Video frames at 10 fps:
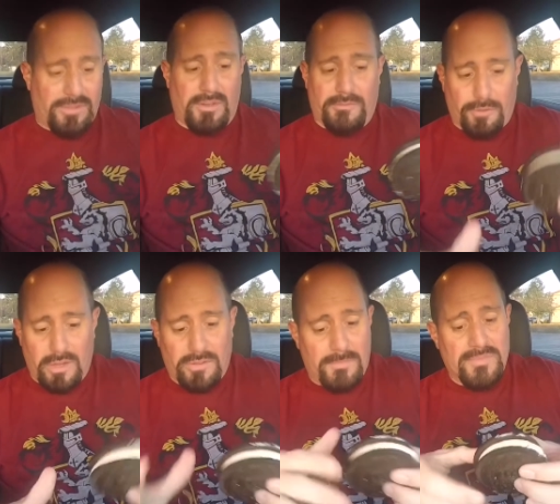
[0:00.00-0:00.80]
and
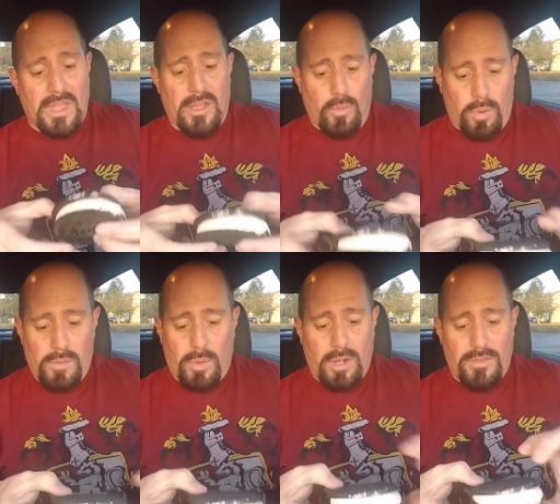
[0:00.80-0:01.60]
freeze them
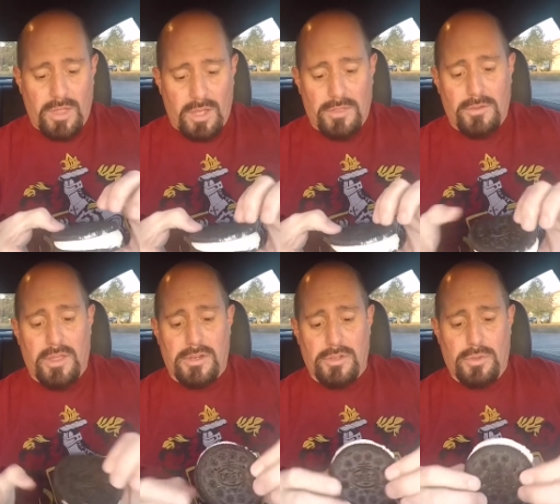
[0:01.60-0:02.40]
one way or the other
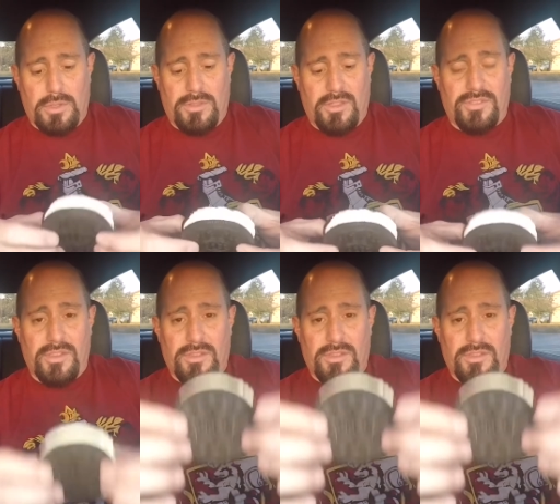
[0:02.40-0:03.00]
they do it this is